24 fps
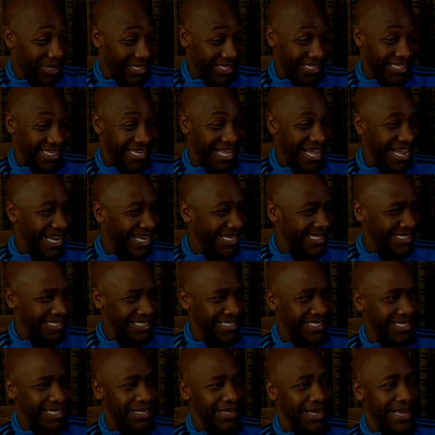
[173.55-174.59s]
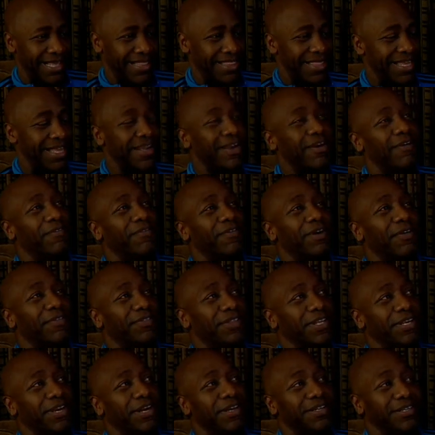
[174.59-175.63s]
of the lines I think of off
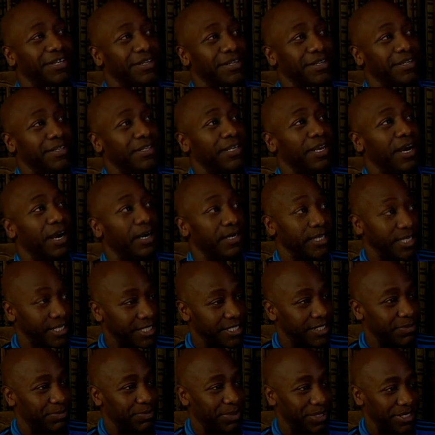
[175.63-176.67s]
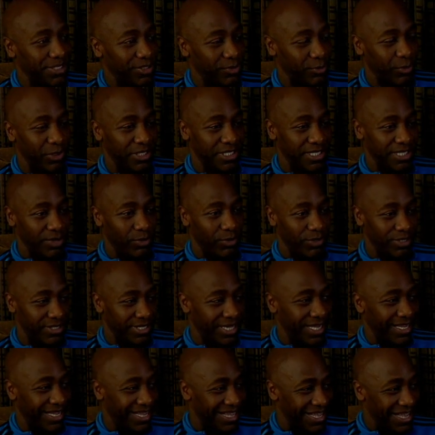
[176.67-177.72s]
the, the audition piece originally was
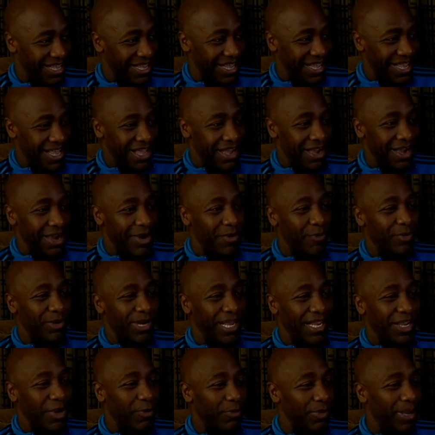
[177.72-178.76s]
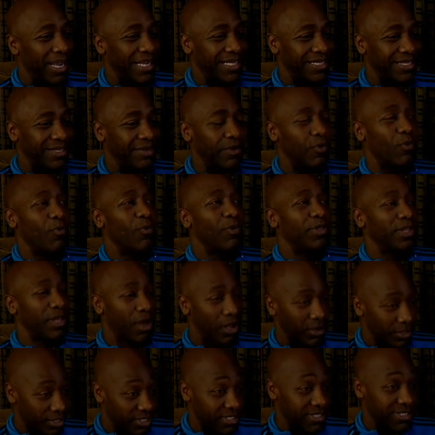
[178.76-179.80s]
like, uh, when I go back, when
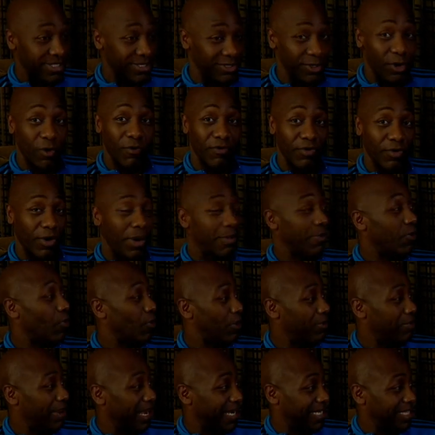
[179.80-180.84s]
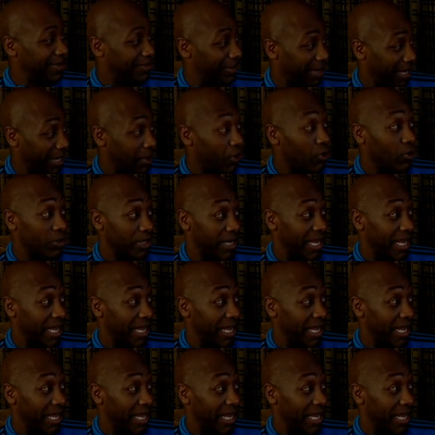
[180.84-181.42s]
all this is over, I'm going back to my old